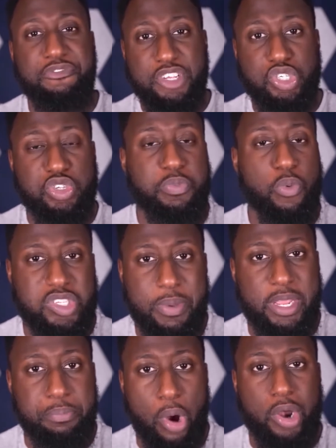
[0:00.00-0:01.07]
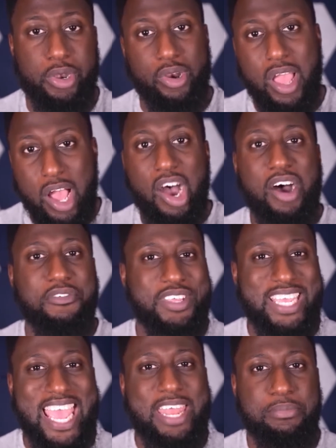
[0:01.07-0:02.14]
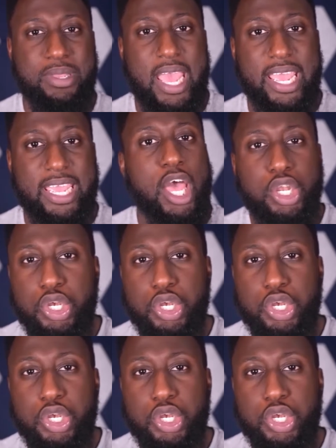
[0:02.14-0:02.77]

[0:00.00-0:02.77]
An official sports betting partner of the N B A.